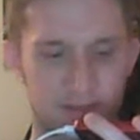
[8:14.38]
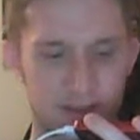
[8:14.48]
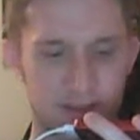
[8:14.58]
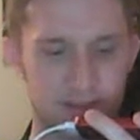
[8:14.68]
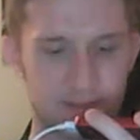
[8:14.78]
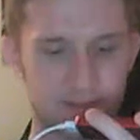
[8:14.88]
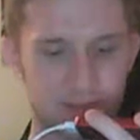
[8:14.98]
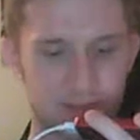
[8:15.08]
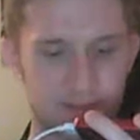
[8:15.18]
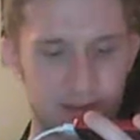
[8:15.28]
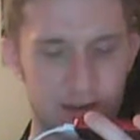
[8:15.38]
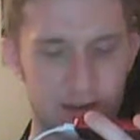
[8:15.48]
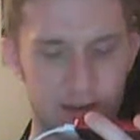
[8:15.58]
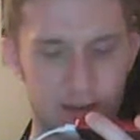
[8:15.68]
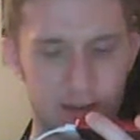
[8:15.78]
at defensive end.
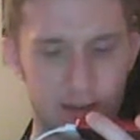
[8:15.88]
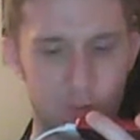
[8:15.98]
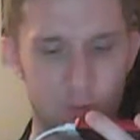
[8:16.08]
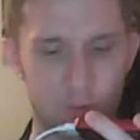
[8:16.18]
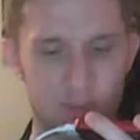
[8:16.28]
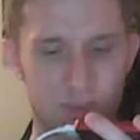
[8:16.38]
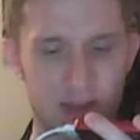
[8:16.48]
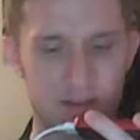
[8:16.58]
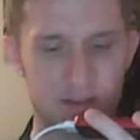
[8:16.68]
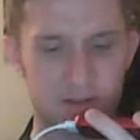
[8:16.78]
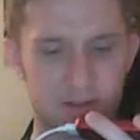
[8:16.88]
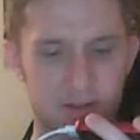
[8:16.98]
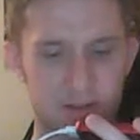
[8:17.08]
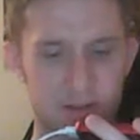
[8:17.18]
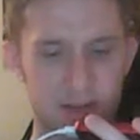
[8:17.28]
They were missing practice
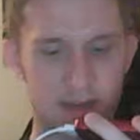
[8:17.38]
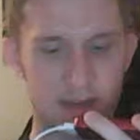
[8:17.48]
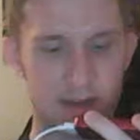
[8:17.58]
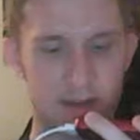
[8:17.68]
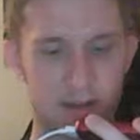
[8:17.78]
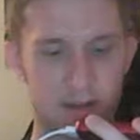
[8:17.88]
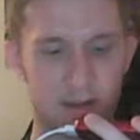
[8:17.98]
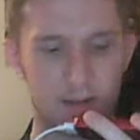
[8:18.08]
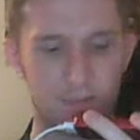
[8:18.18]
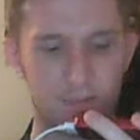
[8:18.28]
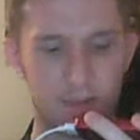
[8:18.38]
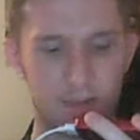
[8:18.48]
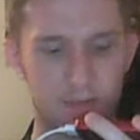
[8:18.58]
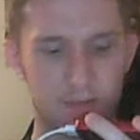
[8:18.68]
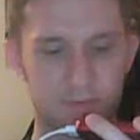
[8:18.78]
earlier today,
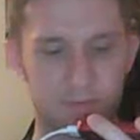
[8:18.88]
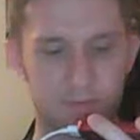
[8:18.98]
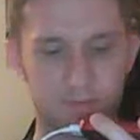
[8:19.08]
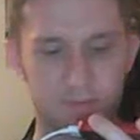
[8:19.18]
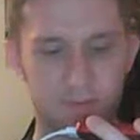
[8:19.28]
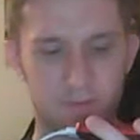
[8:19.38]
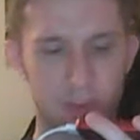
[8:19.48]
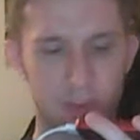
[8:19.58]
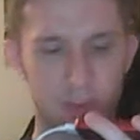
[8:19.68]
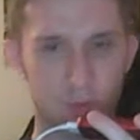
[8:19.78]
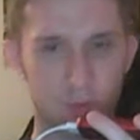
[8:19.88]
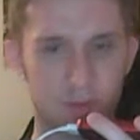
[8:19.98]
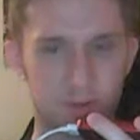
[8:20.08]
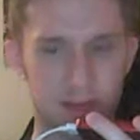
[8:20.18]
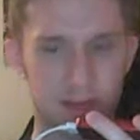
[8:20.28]
and they were
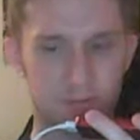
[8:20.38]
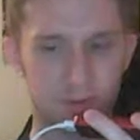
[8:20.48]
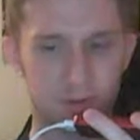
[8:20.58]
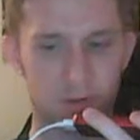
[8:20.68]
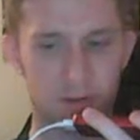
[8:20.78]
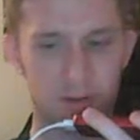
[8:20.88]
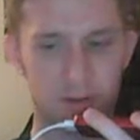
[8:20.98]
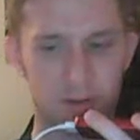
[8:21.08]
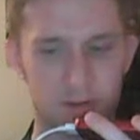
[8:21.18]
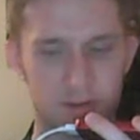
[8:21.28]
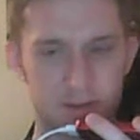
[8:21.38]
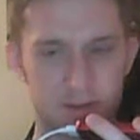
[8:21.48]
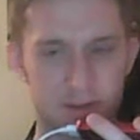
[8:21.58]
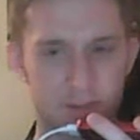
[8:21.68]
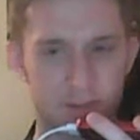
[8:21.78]
ruled doubtful to
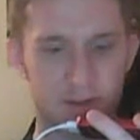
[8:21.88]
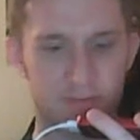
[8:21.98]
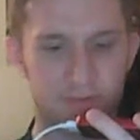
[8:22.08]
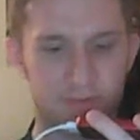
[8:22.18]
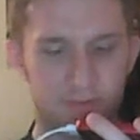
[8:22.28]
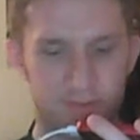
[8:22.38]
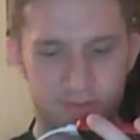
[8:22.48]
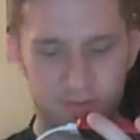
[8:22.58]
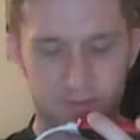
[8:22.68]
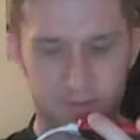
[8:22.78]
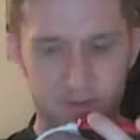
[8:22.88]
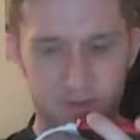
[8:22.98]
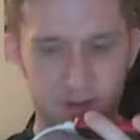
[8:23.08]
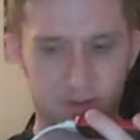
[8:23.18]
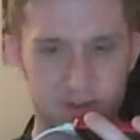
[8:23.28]
top off the
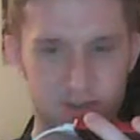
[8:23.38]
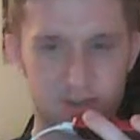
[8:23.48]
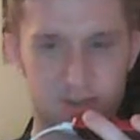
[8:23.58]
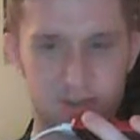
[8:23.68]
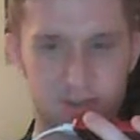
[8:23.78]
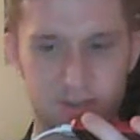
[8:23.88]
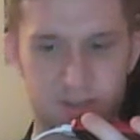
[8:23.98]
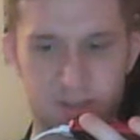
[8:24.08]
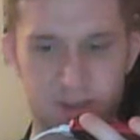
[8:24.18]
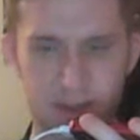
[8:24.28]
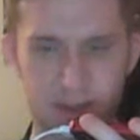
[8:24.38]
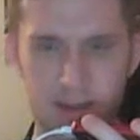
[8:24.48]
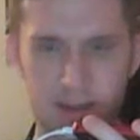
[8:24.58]
Licorice Sunday.